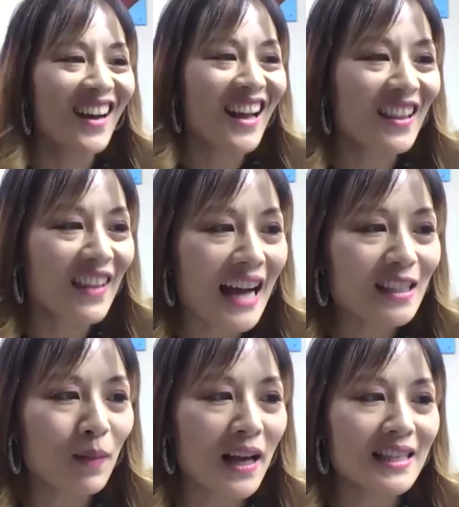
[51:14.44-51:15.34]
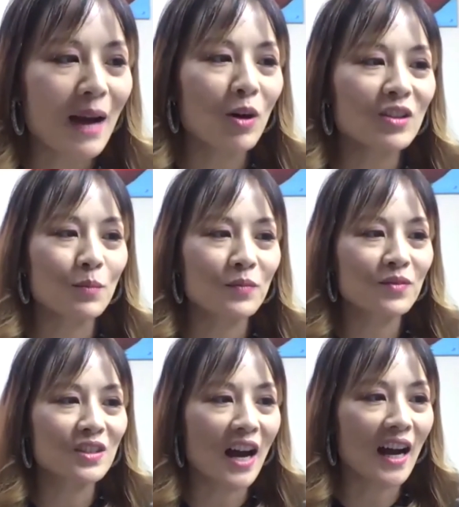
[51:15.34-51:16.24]
Last place I want
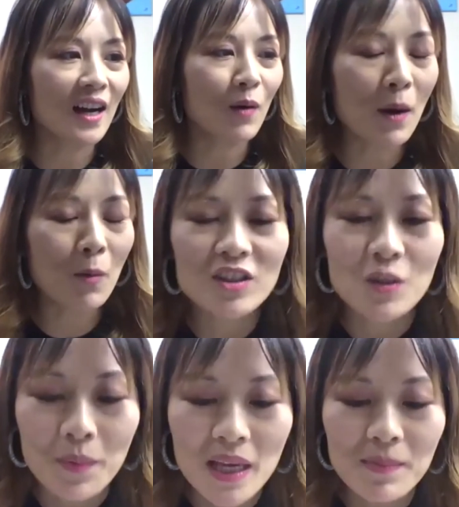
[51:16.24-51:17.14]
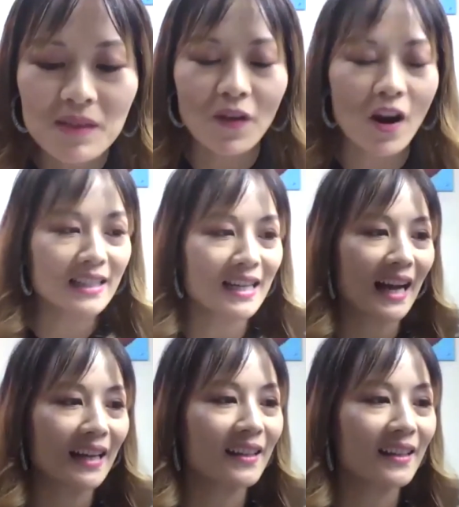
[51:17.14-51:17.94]
to be before I die?